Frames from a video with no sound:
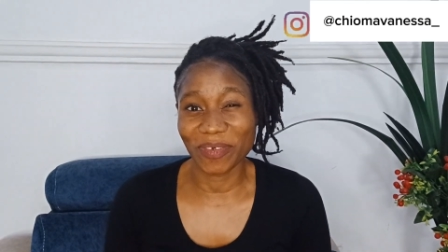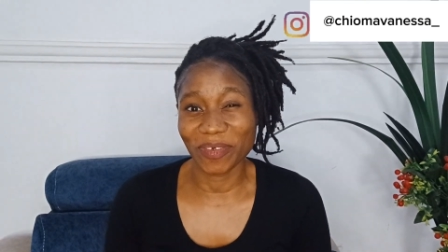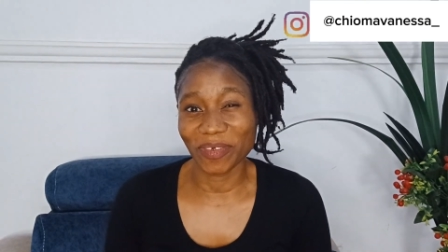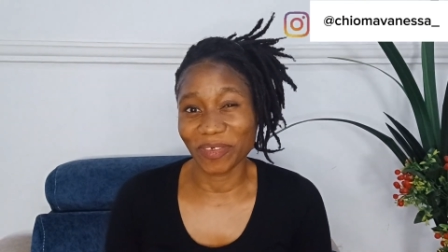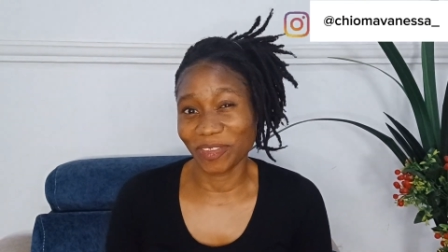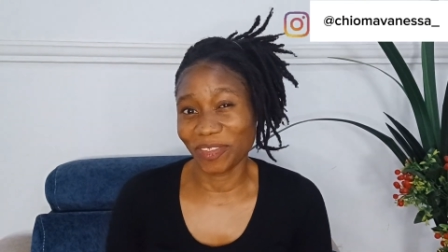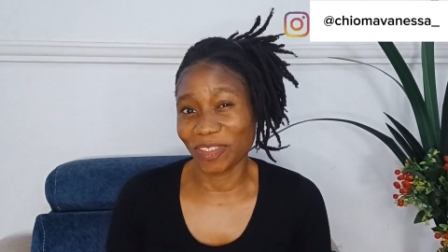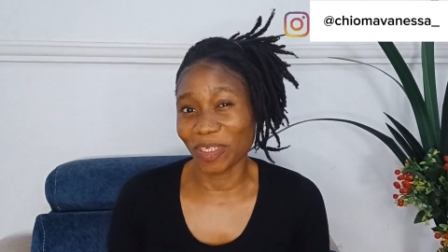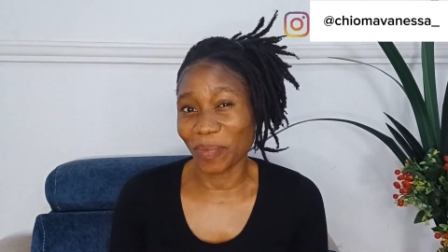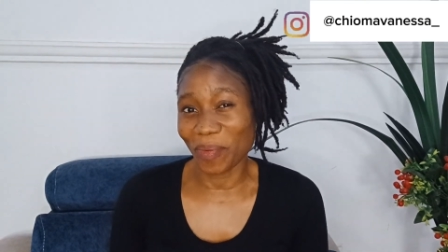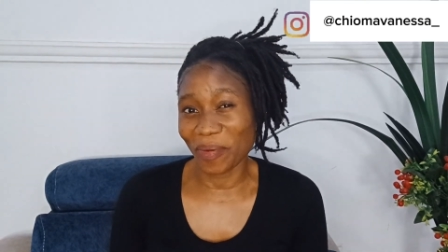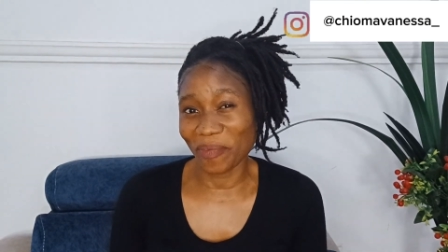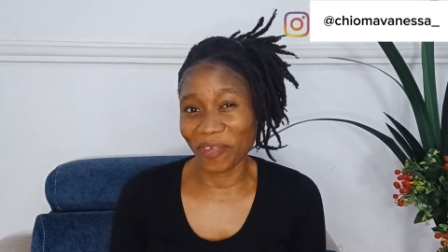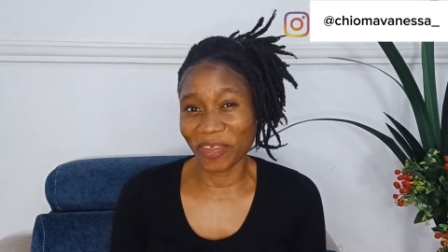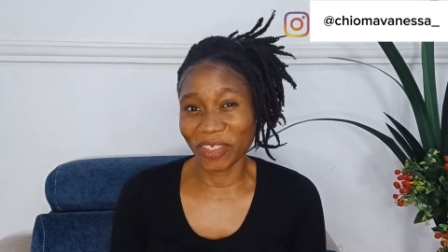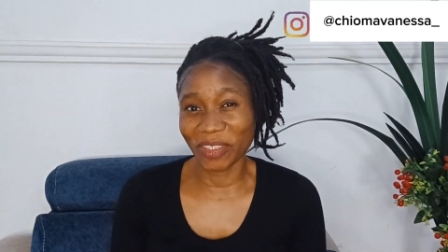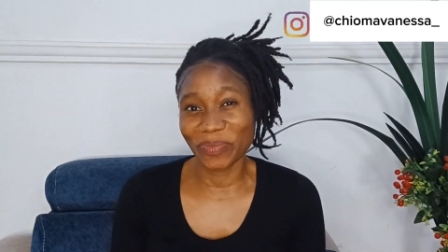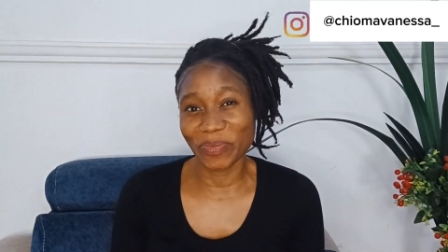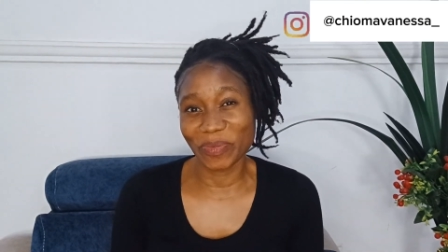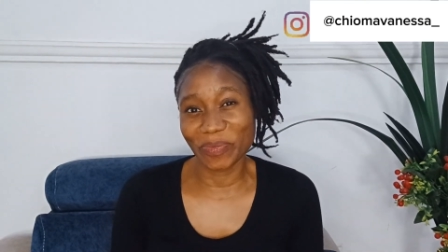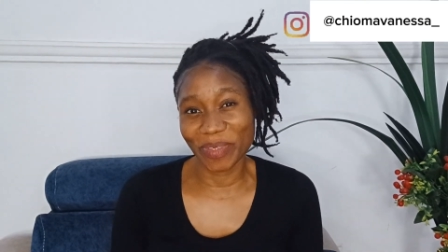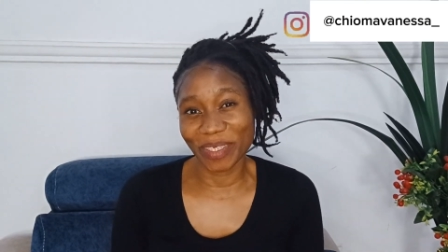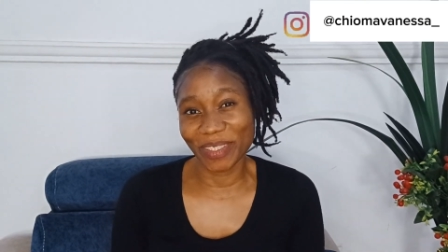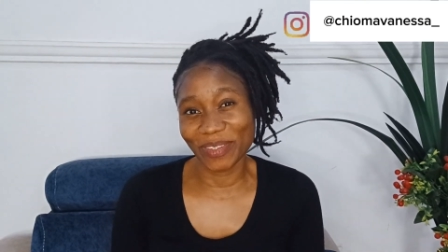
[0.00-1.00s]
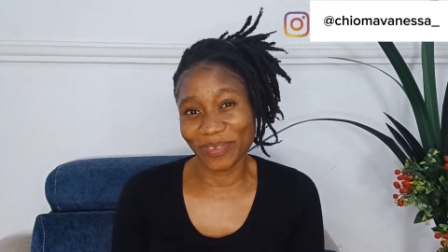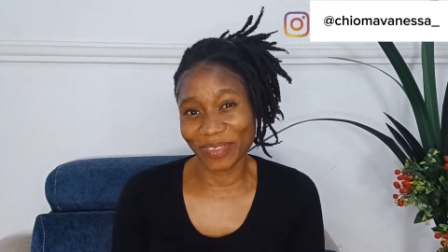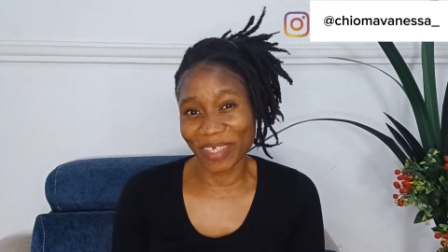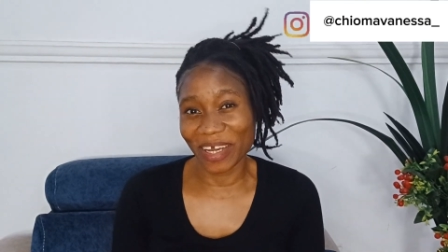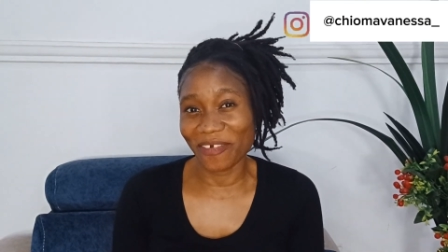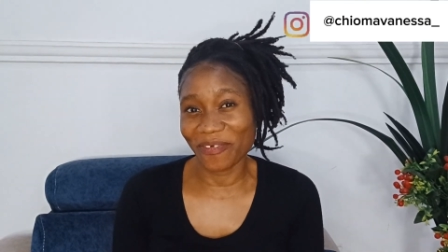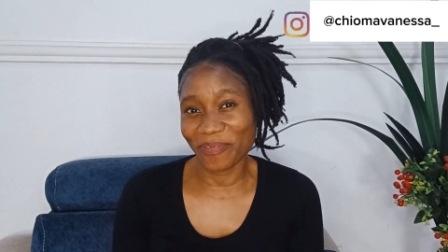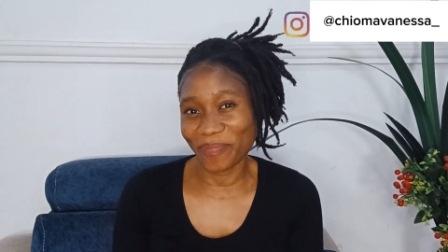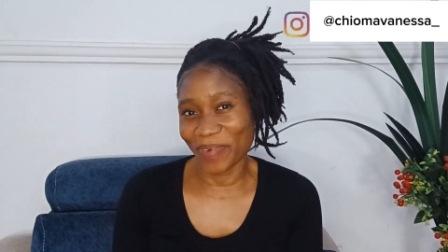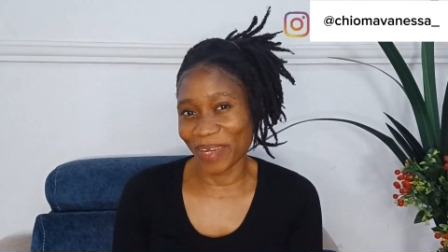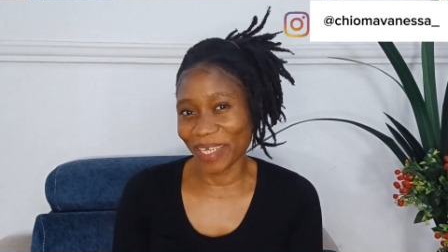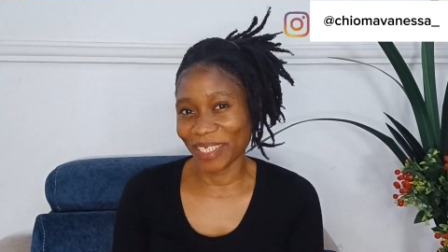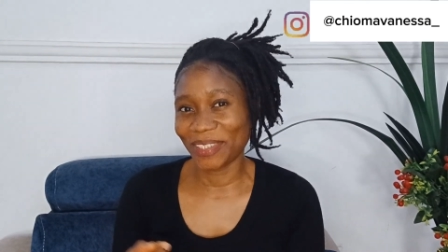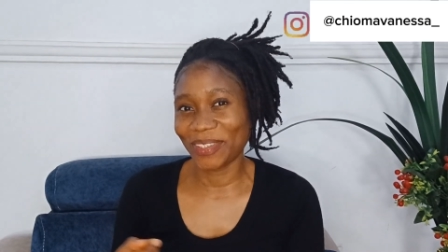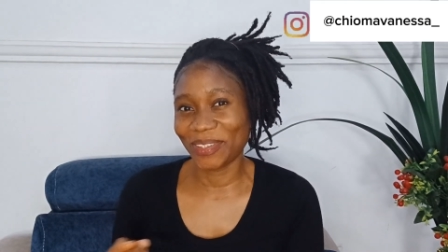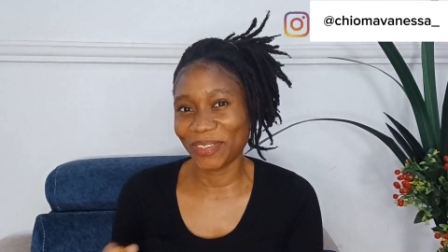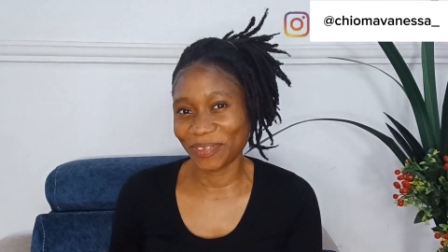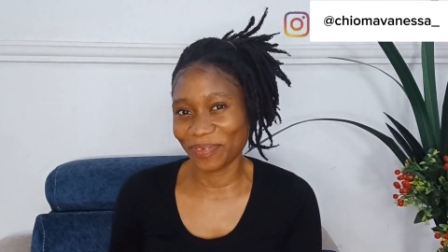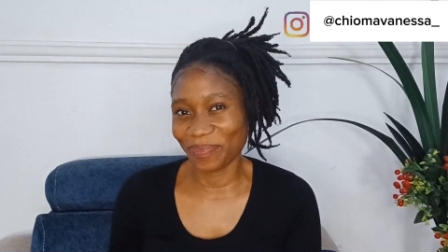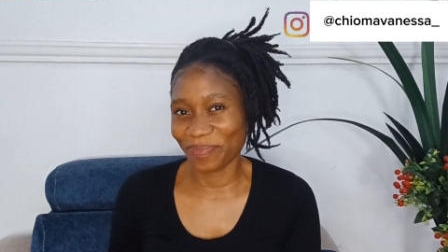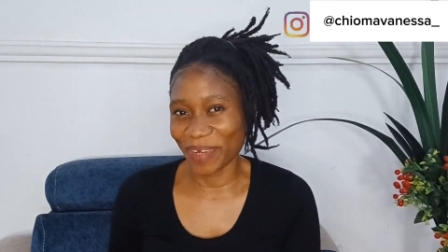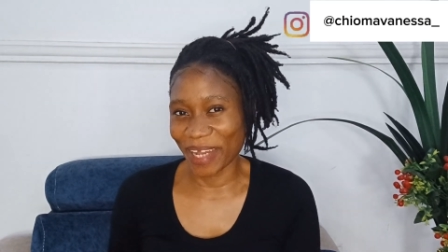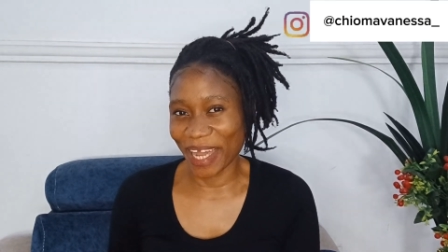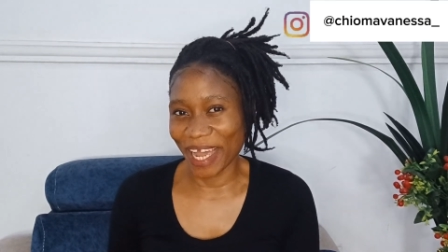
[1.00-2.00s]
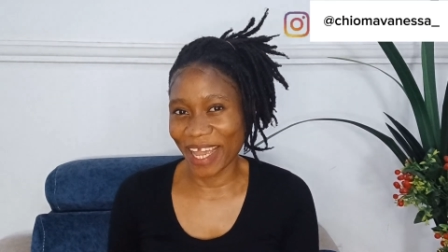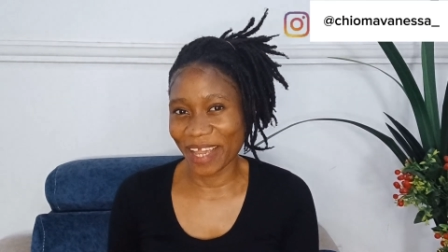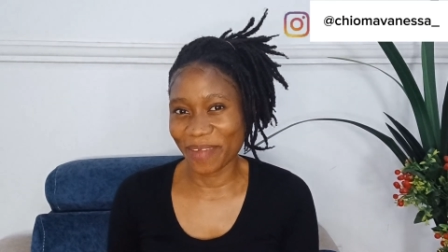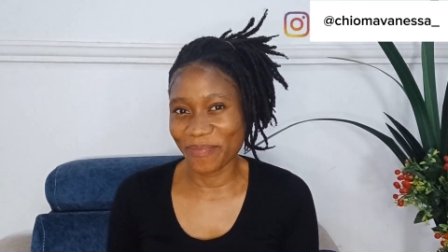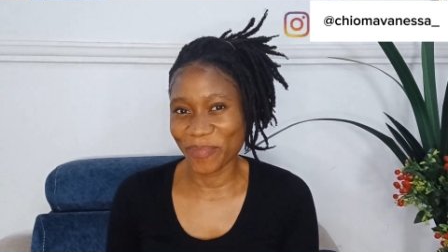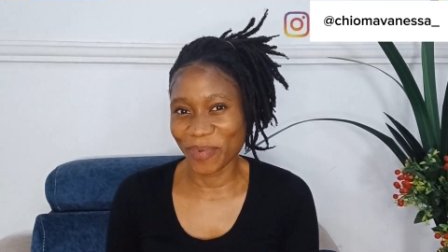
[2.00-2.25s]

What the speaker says: some of those moments would have passed you by.